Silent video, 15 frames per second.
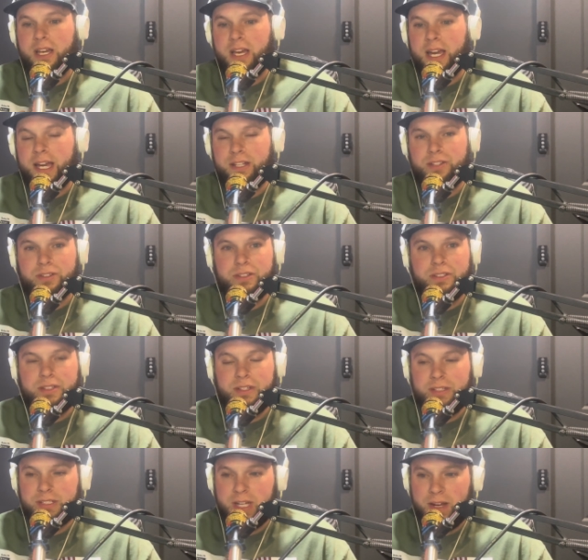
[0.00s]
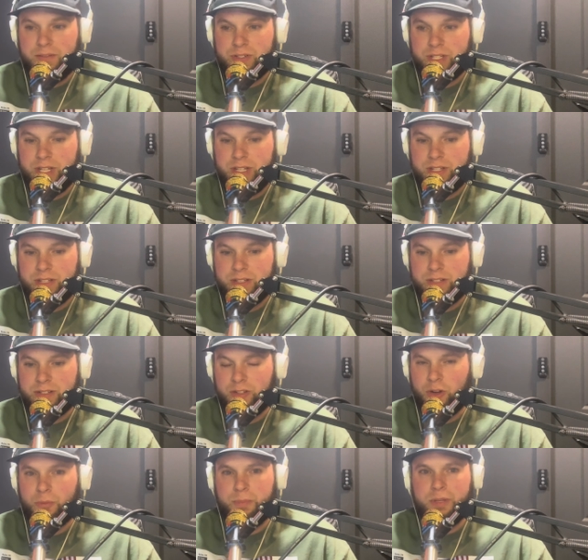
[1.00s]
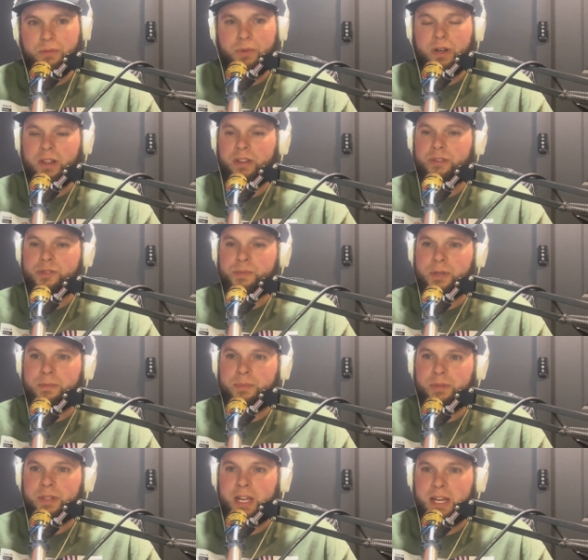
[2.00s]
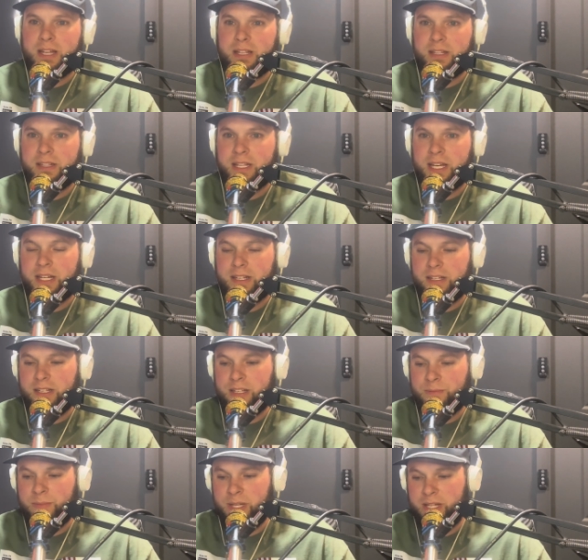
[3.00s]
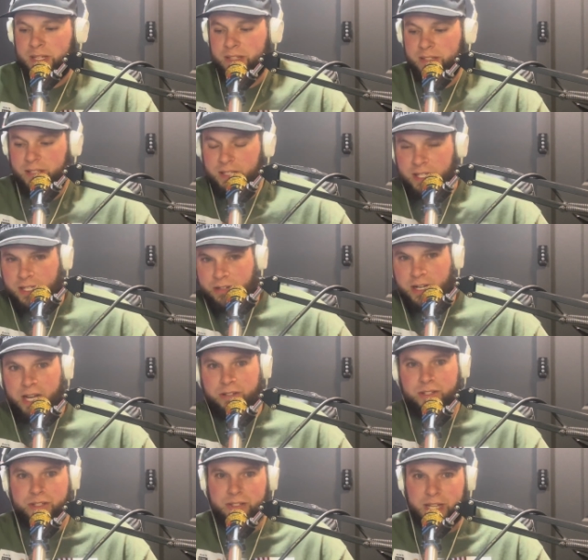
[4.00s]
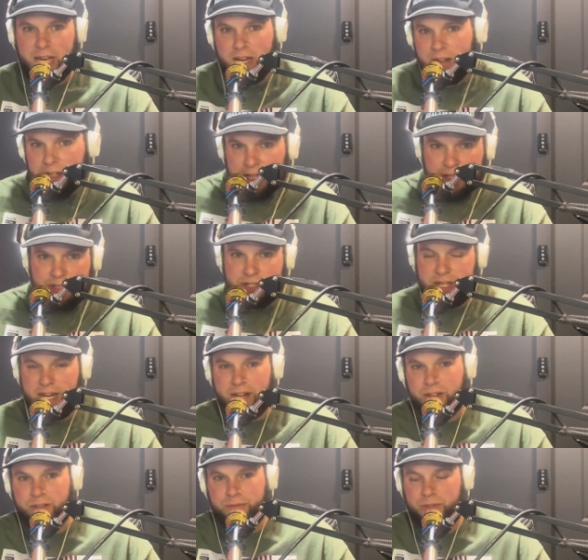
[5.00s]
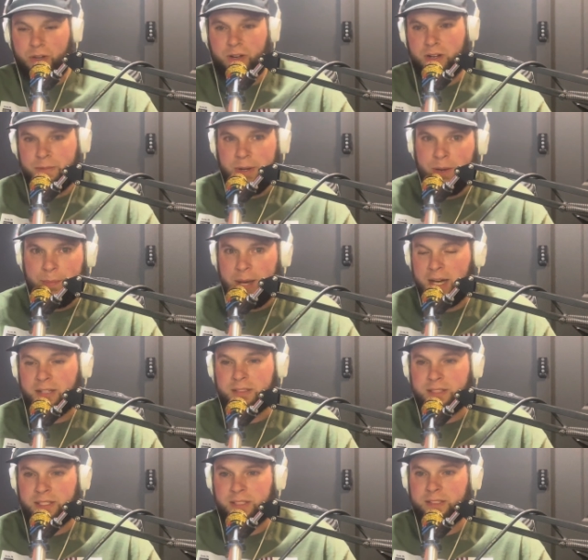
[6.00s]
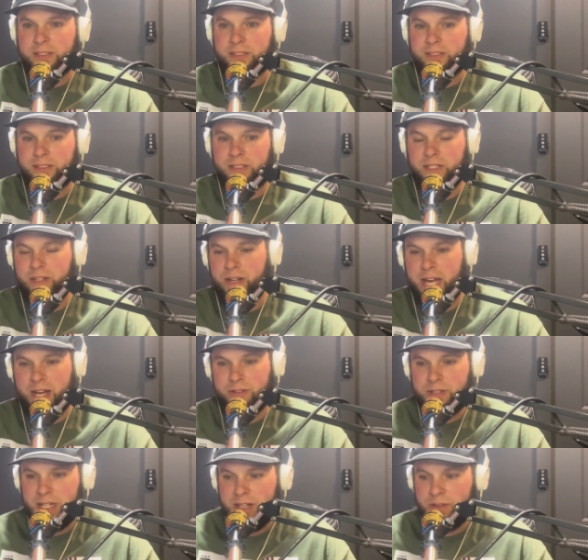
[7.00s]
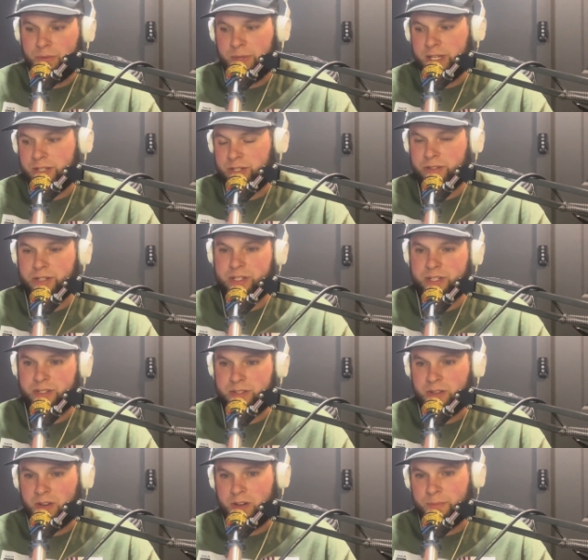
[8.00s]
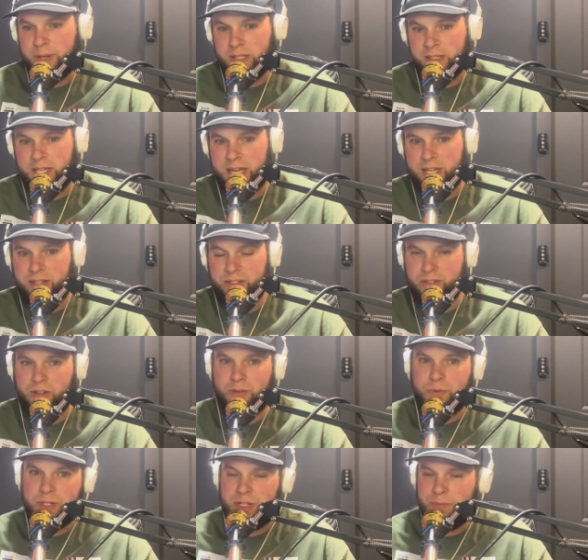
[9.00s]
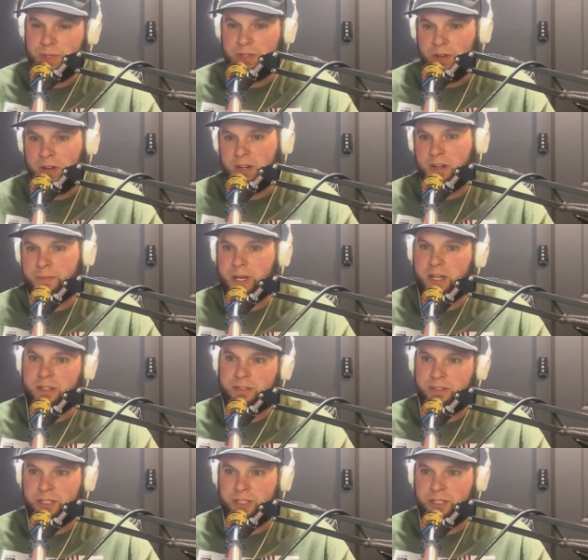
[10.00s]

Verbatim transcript: enter into these conversations. Don't be one of those people that that immediately like crouches down and gets scared of talking about politics and you know how dare we as Christians talk about that cuz all we should be talking about is